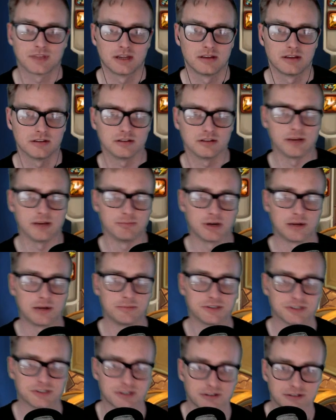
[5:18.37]
Light Bomb
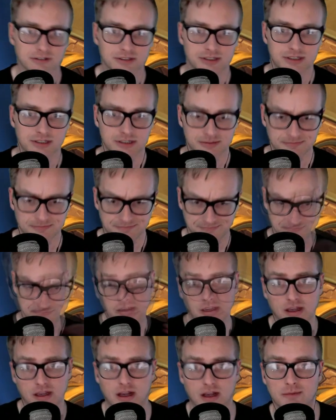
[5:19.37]
isn't a clear.
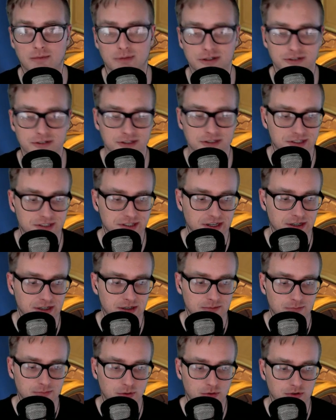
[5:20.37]
Opponent is dead on
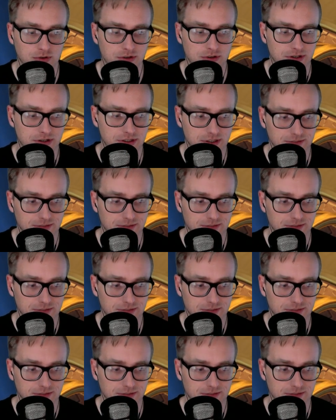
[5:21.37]
board.